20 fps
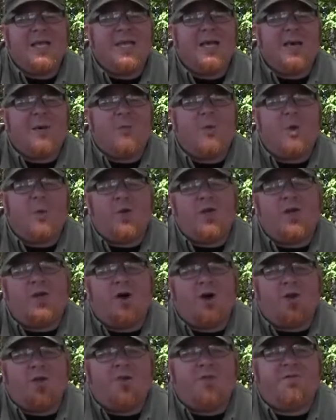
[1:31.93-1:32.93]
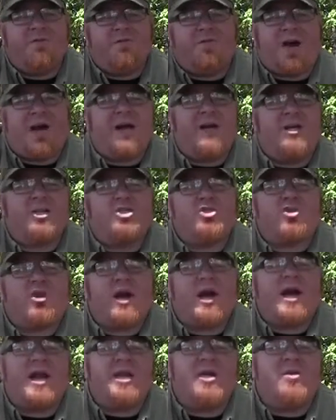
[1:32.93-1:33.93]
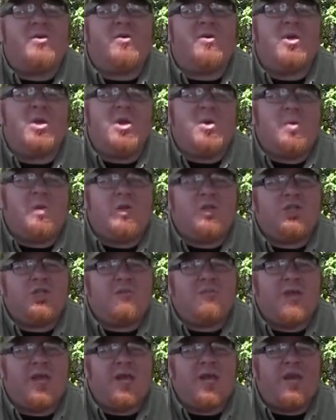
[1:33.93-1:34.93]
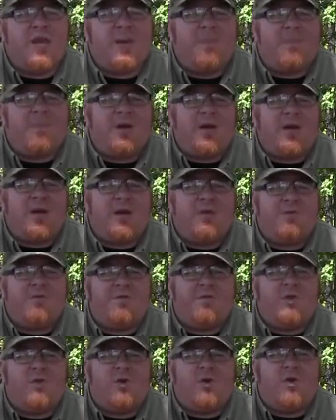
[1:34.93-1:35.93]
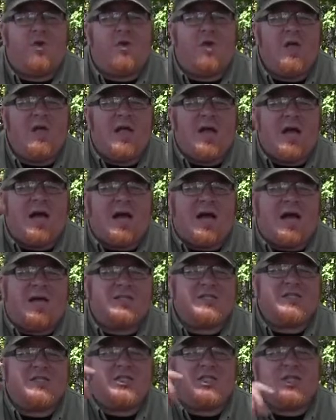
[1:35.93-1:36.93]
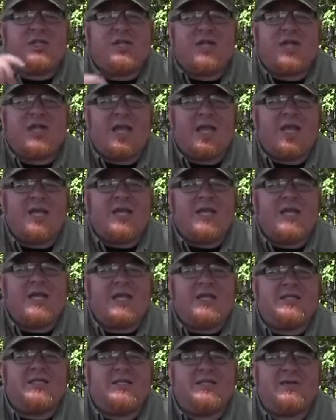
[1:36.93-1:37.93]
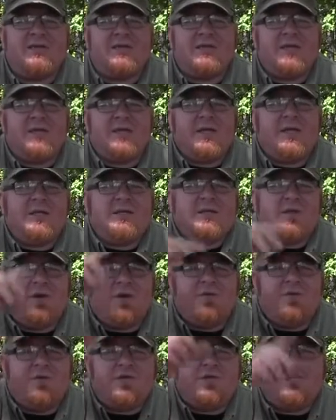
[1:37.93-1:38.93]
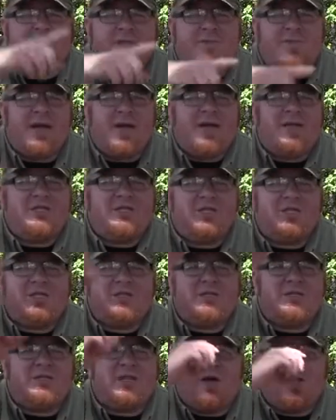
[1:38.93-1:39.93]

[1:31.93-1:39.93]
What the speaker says: what we call the fire triangle, which is made up of fuel, oxygen, and heat. And so if you just imagine, it's